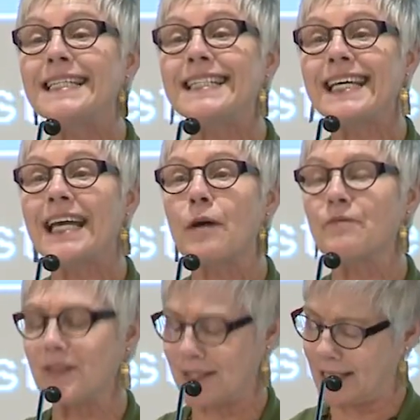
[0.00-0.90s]

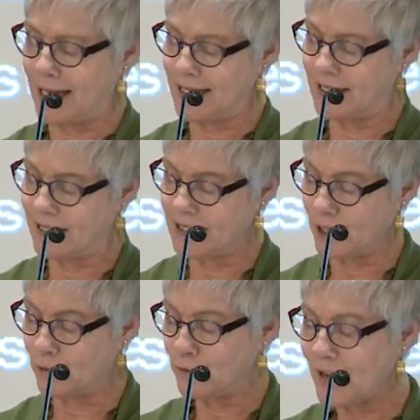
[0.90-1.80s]
de-emphasizes
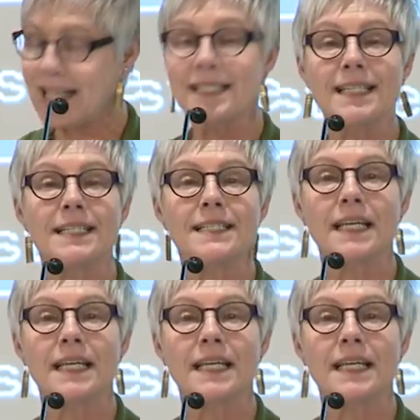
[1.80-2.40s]
their faces,